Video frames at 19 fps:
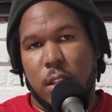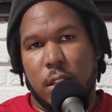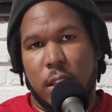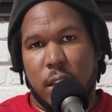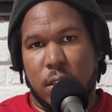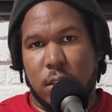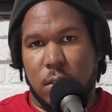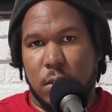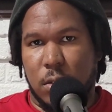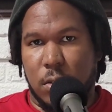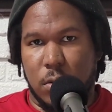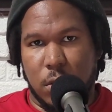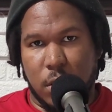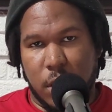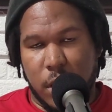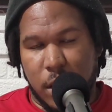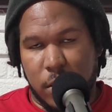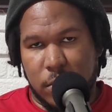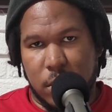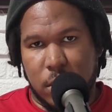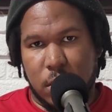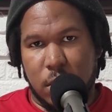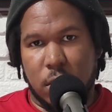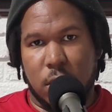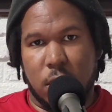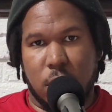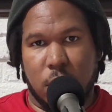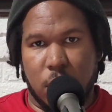You're going to have
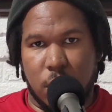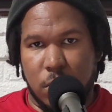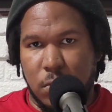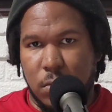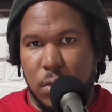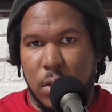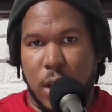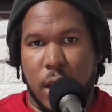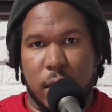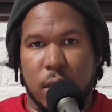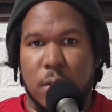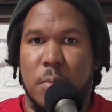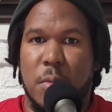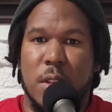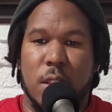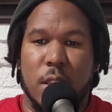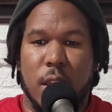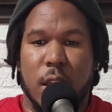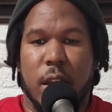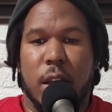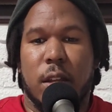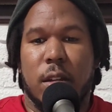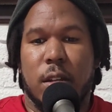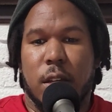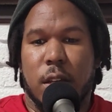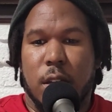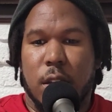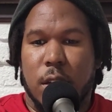to, document that.